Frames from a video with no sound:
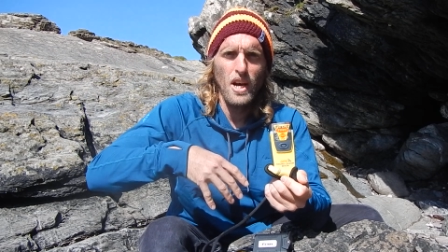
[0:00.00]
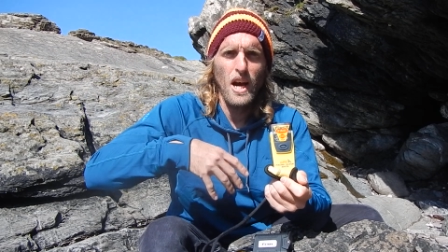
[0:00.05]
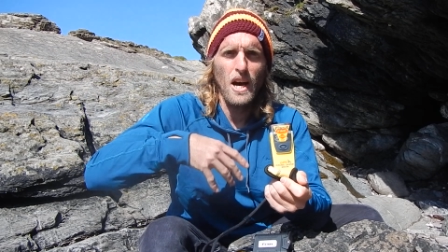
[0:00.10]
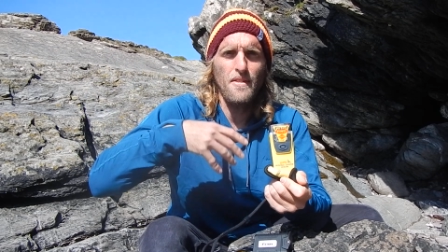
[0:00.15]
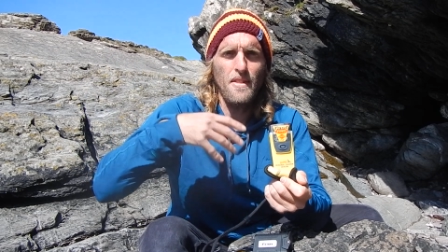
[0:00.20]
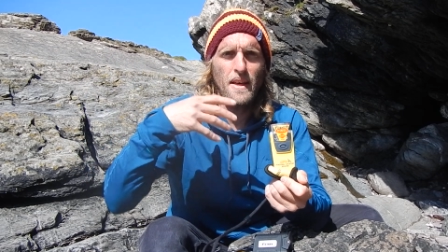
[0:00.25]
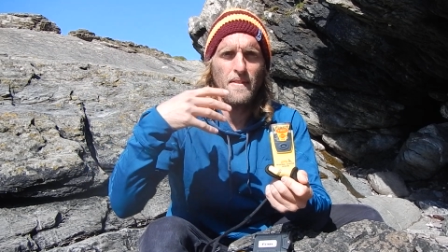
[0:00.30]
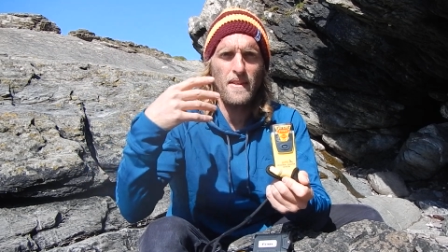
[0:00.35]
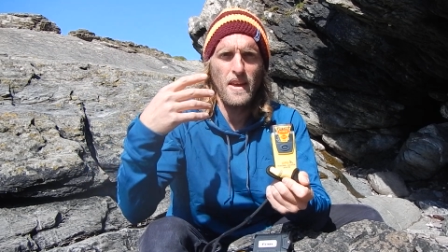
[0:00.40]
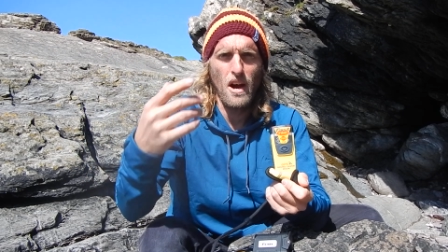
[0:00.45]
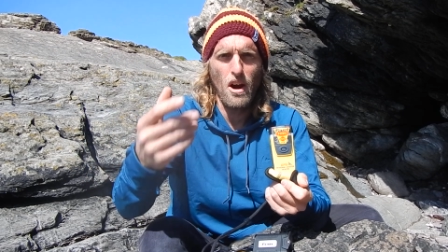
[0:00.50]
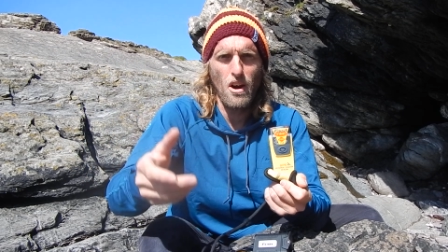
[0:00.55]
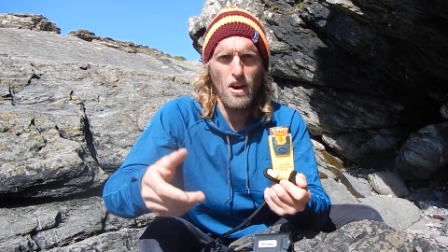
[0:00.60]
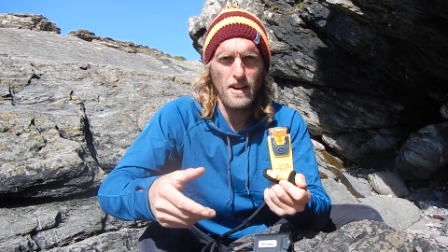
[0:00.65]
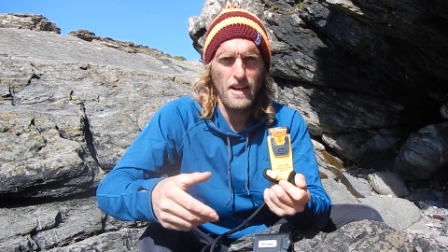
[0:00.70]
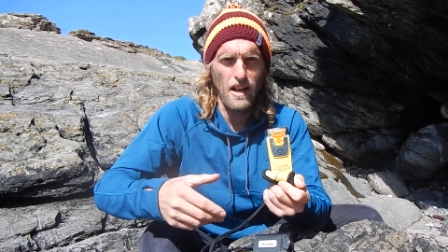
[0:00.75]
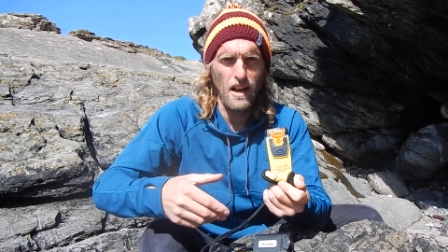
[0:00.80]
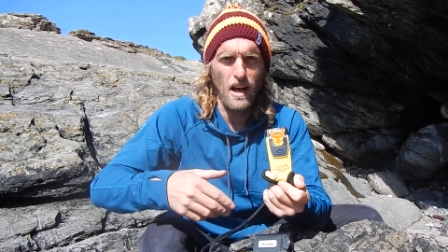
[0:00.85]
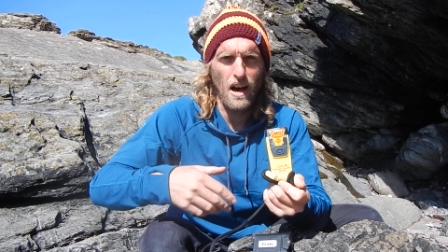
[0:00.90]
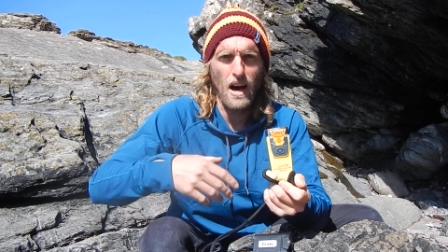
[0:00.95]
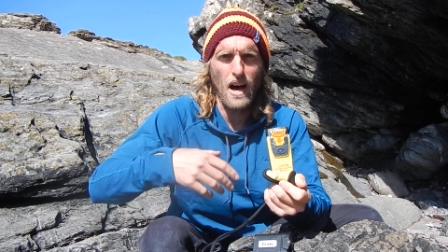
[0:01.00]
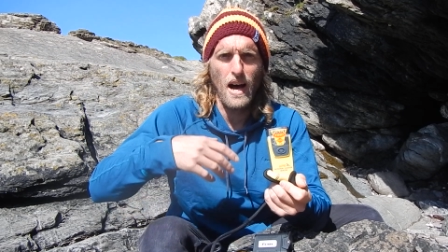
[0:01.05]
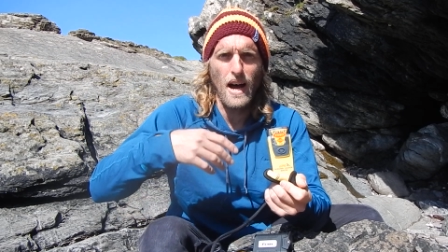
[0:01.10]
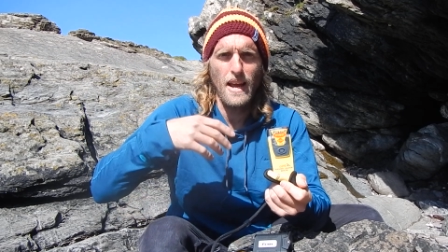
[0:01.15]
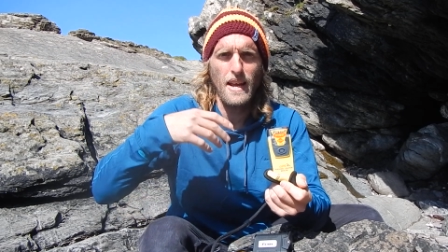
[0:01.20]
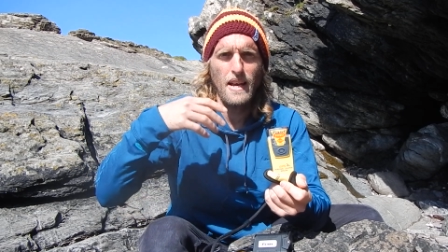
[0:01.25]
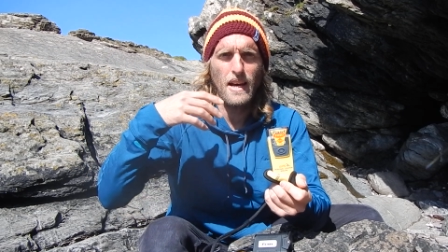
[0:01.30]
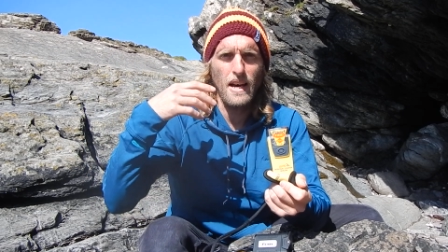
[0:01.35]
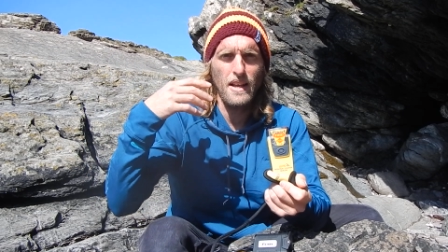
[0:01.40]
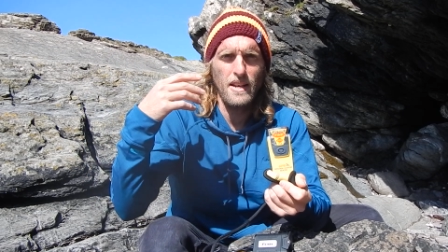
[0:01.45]
and then the
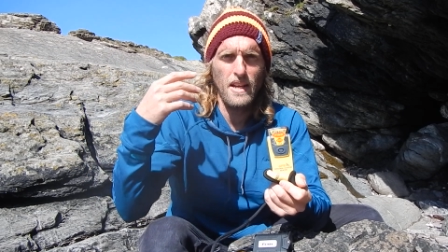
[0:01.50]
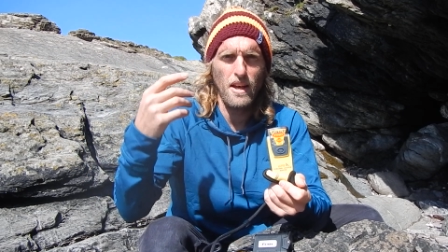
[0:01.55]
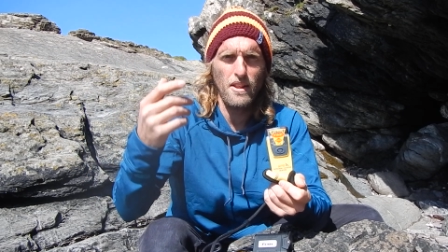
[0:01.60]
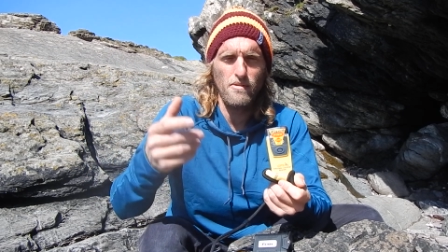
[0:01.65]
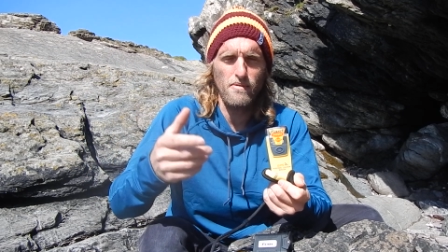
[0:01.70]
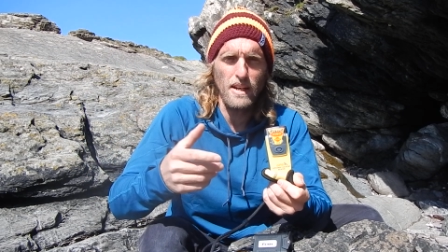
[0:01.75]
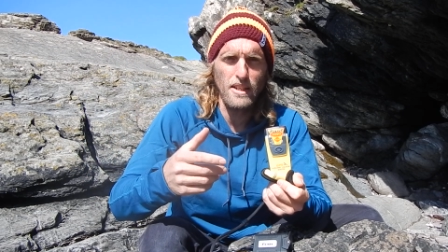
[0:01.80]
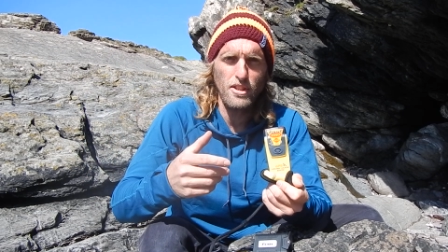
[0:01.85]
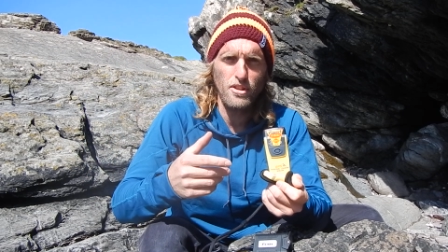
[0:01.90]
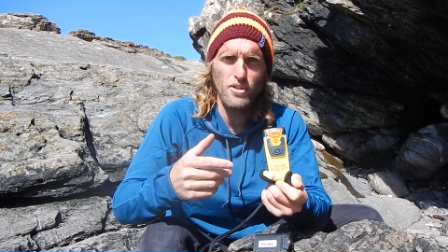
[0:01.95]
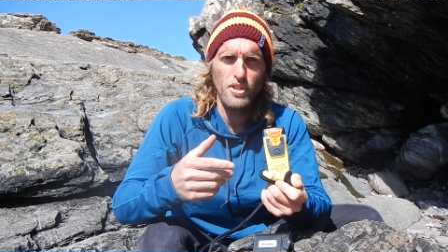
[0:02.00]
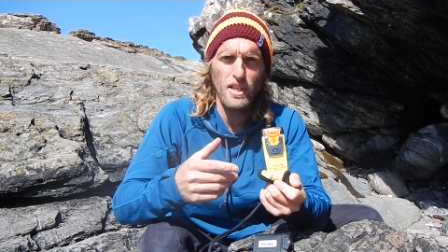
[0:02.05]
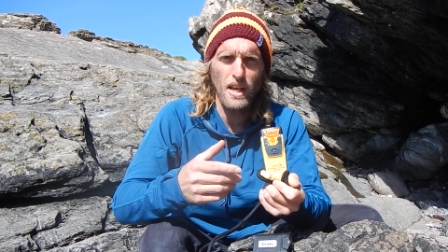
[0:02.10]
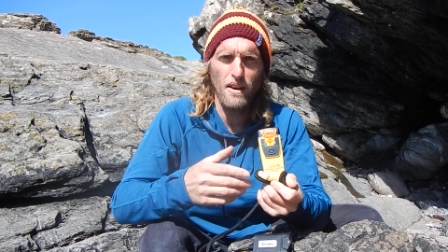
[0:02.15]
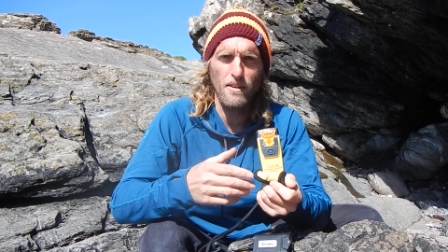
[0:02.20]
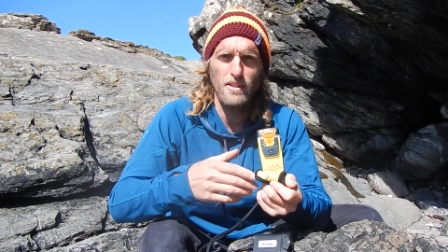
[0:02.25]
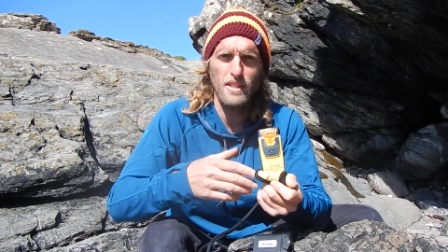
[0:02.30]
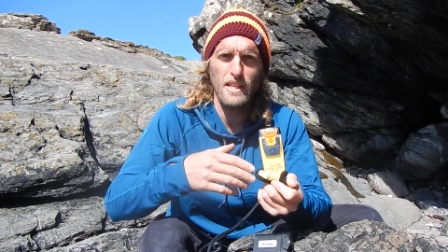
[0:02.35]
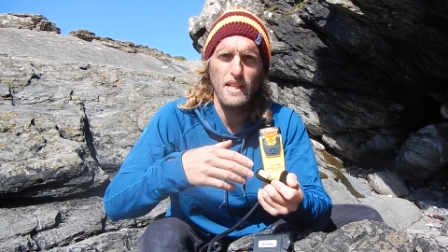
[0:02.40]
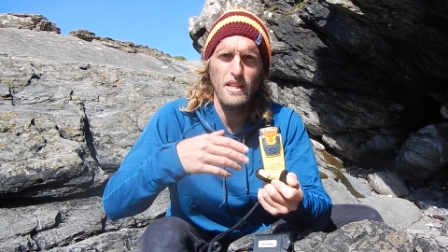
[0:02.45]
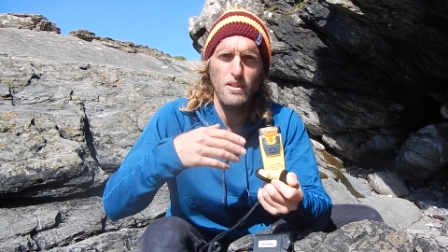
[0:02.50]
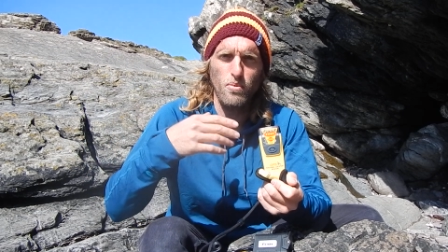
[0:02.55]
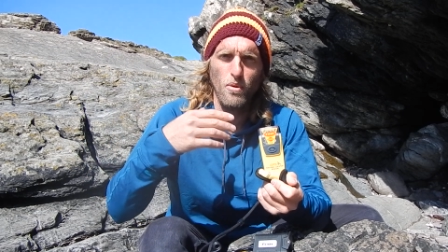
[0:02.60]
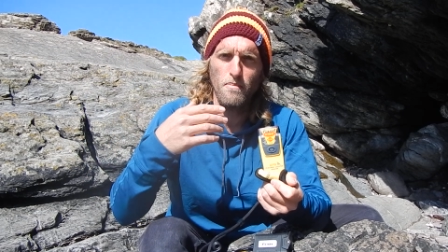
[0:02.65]
RNLI and the other rescue services